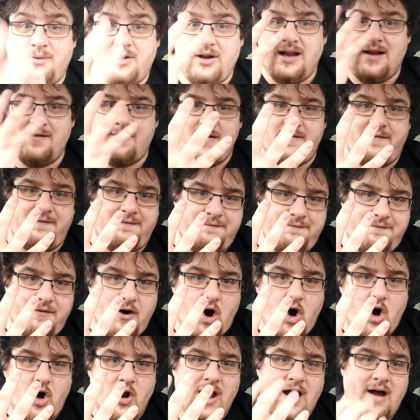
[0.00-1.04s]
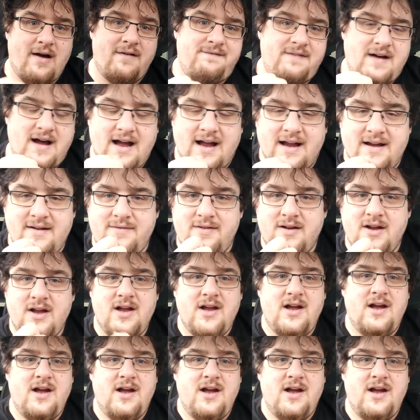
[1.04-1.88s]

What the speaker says: going to give it a 4 out of 5.